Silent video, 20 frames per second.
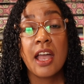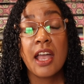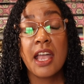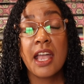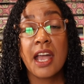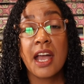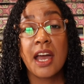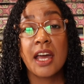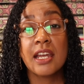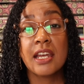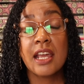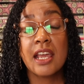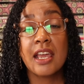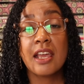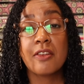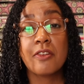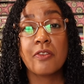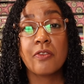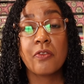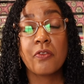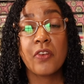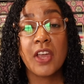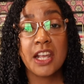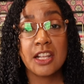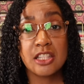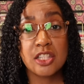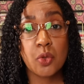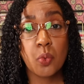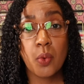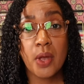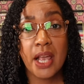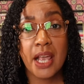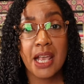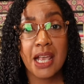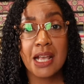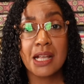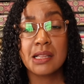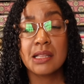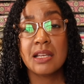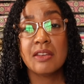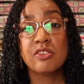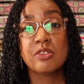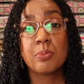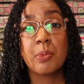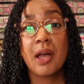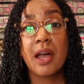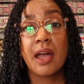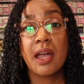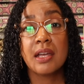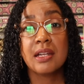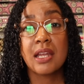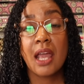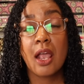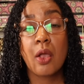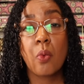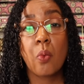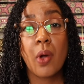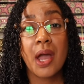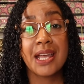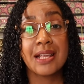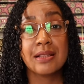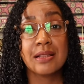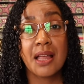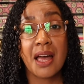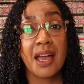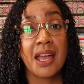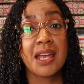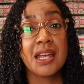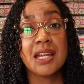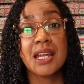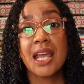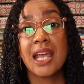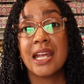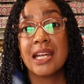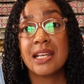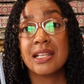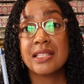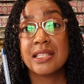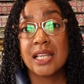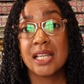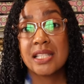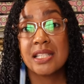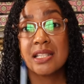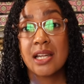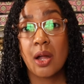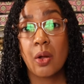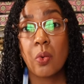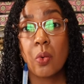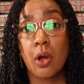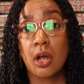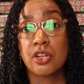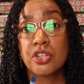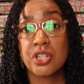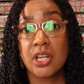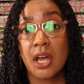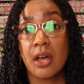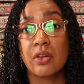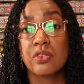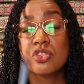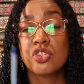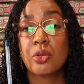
and it fades away, it leaves behind a white line, and it does not wash out.